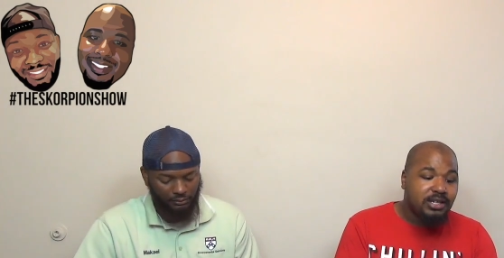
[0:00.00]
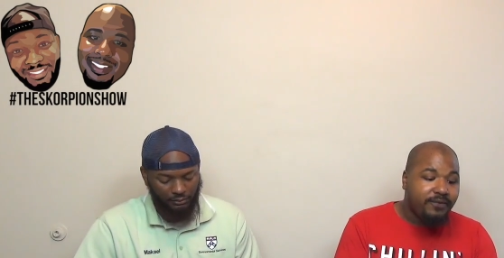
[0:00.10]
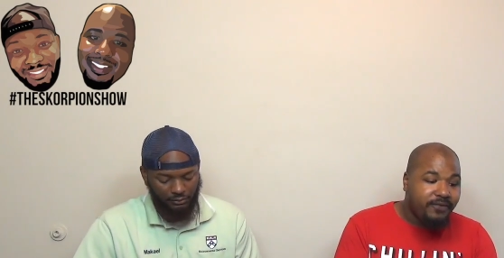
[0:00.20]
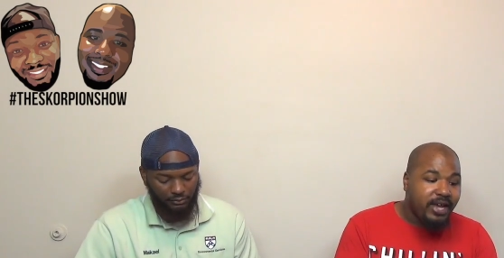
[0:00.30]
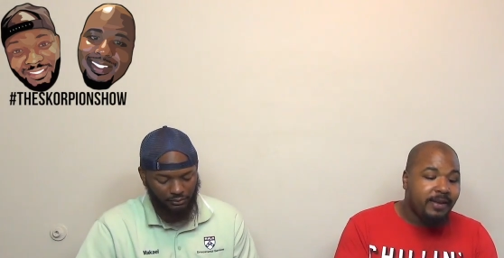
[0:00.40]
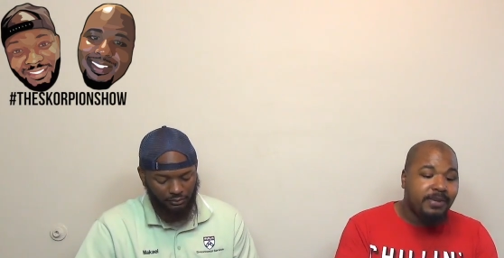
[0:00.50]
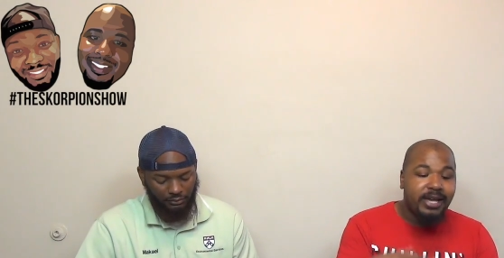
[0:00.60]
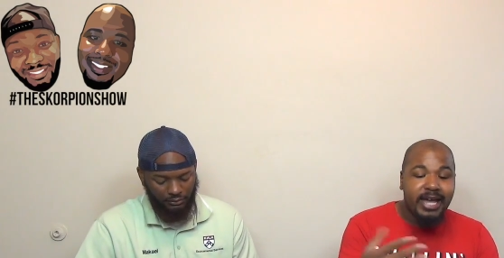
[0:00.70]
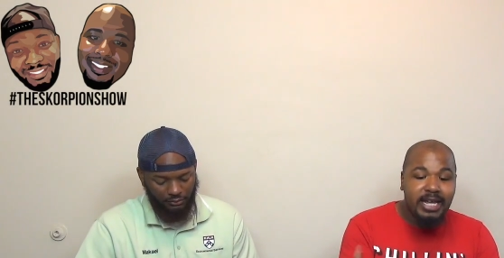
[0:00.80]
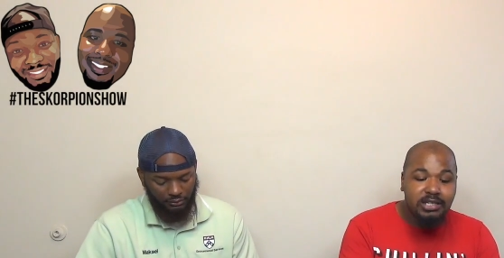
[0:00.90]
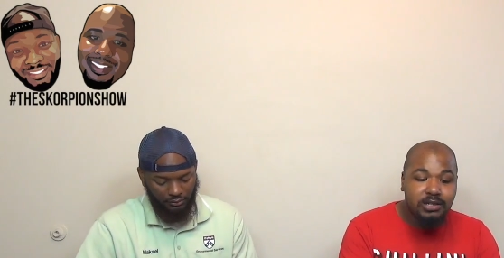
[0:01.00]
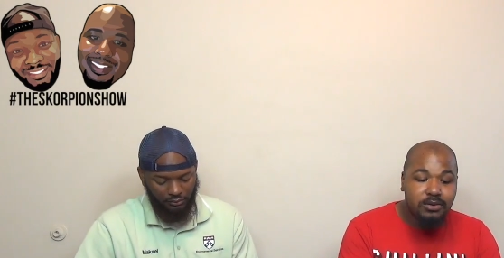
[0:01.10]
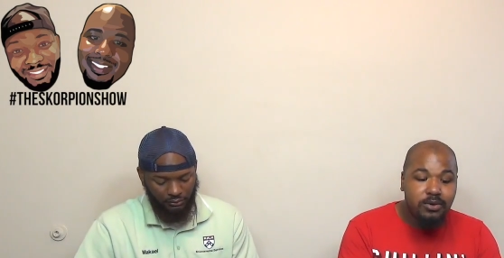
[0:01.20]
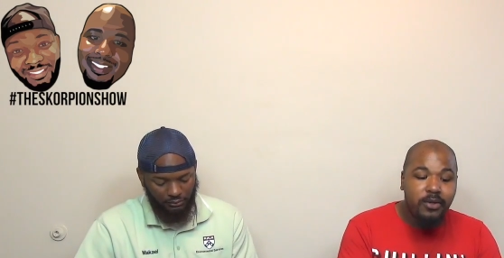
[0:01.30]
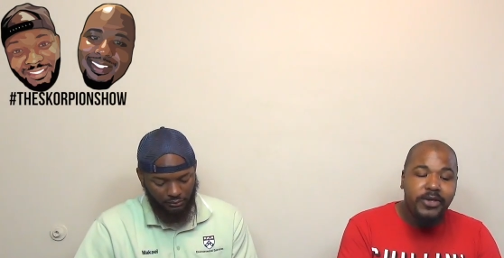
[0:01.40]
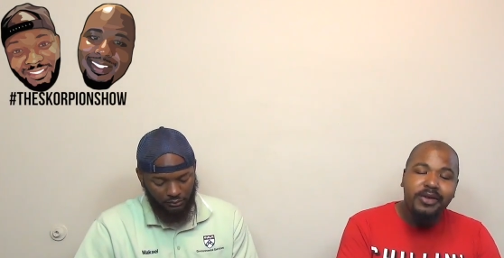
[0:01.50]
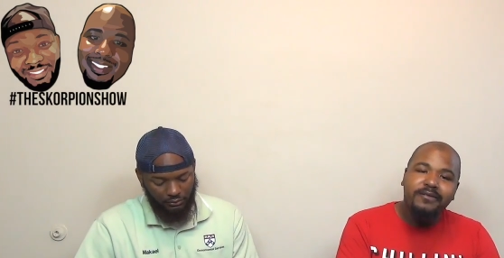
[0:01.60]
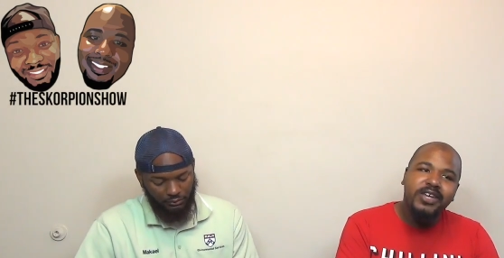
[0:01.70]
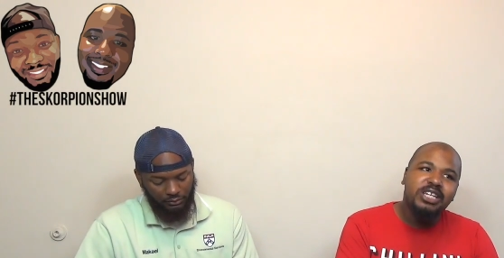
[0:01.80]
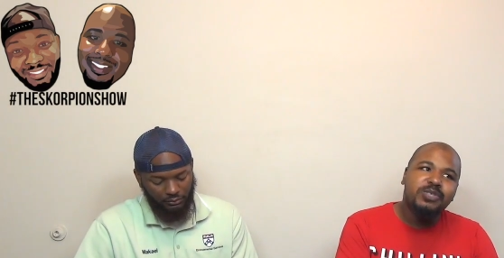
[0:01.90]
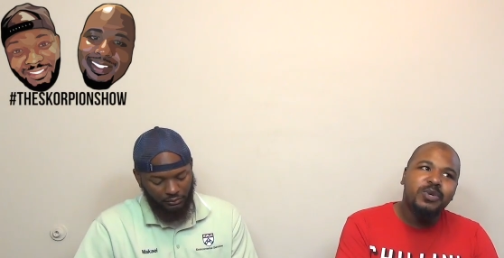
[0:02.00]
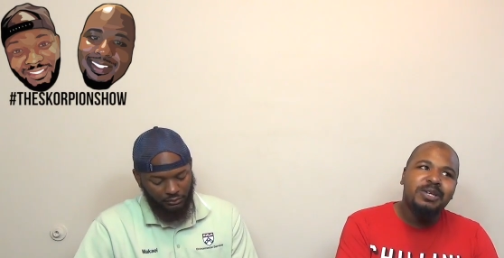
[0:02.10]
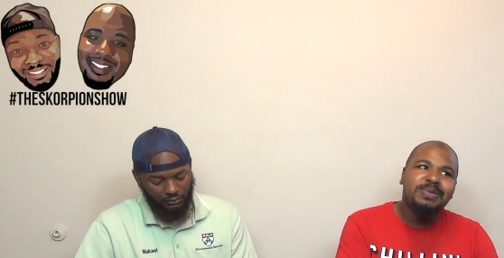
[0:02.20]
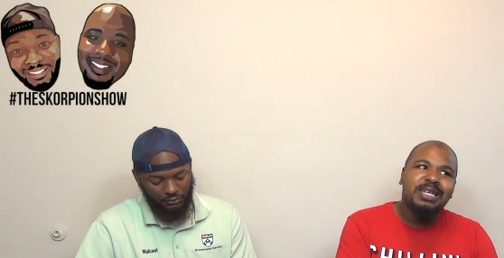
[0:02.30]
Speaker 1: the family and to Venus Williams.